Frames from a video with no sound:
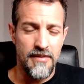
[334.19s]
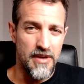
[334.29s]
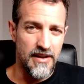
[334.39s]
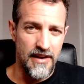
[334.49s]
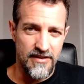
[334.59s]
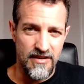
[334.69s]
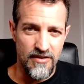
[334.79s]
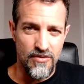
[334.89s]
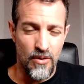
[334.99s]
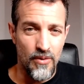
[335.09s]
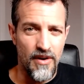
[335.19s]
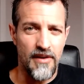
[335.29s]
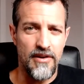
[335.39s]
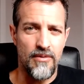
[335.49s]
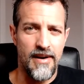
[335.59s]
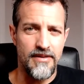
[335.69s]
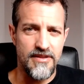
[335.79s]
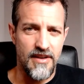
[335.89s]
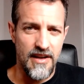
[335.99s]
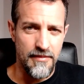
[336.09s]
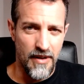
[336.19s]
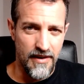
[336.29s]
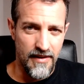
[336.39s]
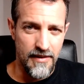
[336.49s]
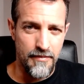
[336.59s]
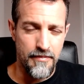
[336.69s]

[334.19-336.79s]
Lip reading: meaning it's controlled on the ground side by the